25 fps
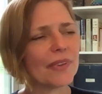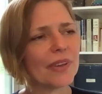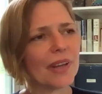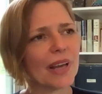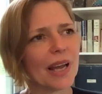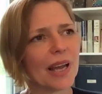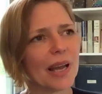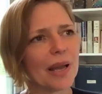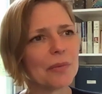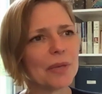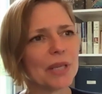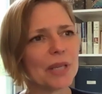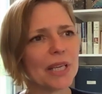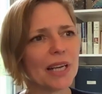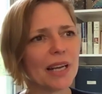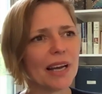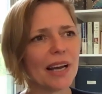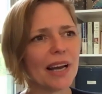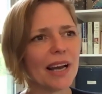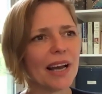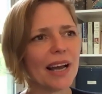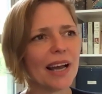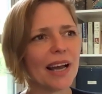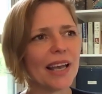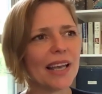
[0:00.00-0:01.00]
I mean,
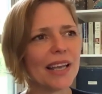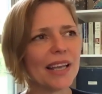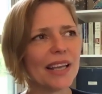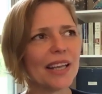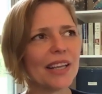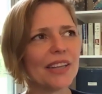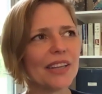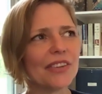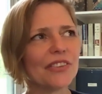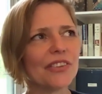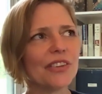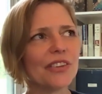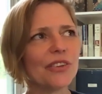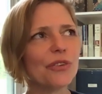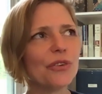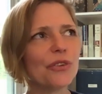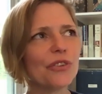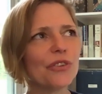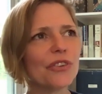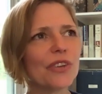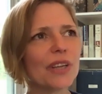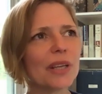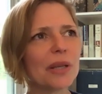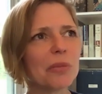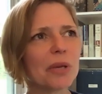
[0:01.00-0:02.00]
it's
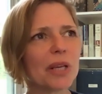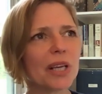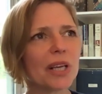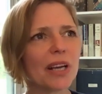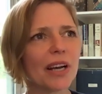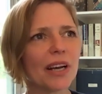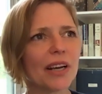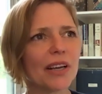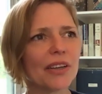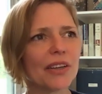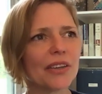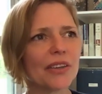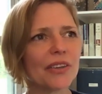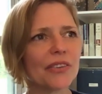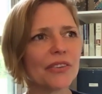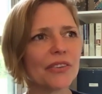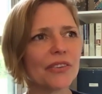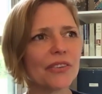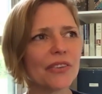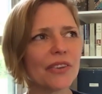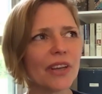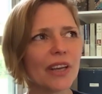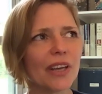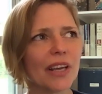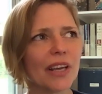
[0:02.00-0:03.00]
interesting because